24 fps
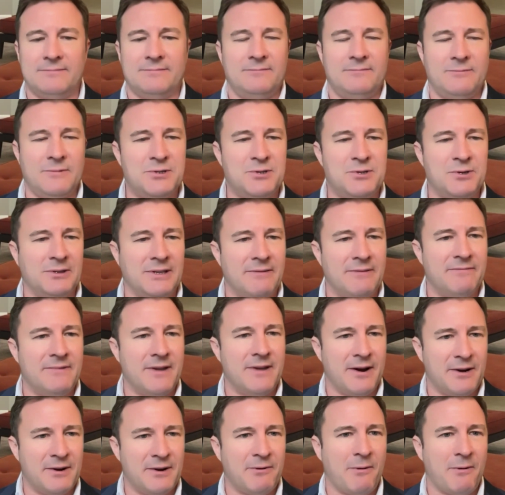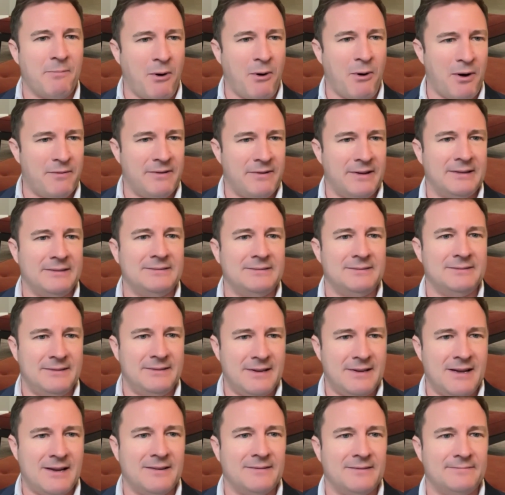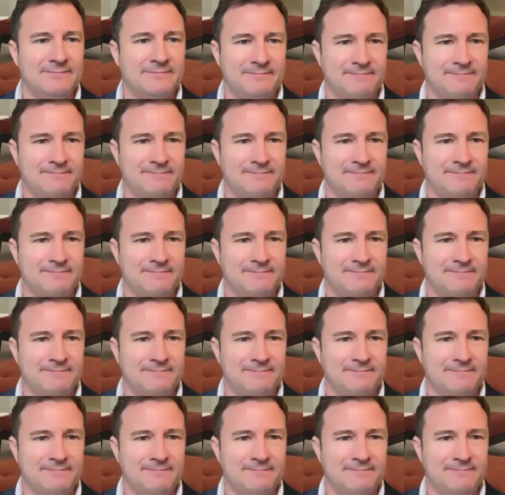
once you live there, you're a part of it now.